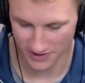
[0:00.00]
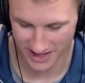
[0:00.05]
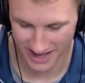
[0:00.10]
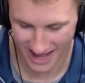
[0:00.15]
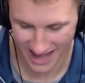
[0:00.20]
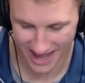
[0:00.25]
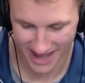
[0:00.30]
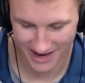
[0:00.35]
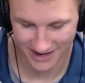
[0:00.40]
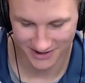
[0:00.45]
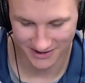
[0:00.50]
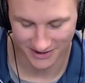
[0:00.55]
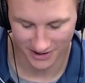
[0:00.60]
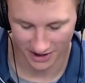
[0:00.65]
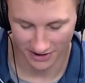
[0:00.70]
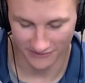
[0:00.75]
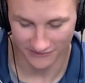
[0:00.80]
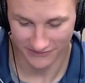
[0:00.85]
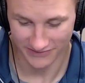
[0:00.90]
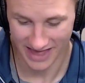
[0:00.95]
with the end
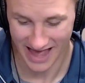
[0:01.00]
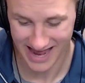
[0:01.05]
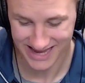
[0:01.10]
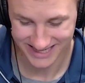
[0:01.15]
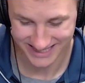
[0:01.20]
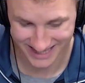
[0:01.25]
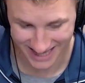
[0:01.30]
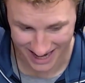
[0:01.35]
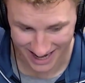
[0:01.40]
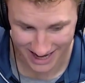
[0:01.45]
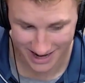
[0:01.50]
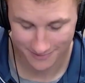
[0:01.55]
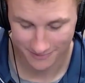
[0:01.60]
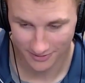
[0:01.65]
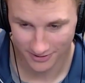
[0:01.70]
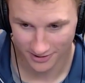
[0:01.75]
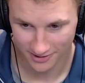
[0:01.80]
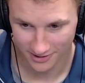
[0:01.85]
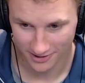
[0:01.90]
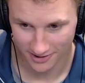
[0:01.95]
of that
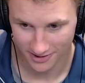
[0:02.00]
game,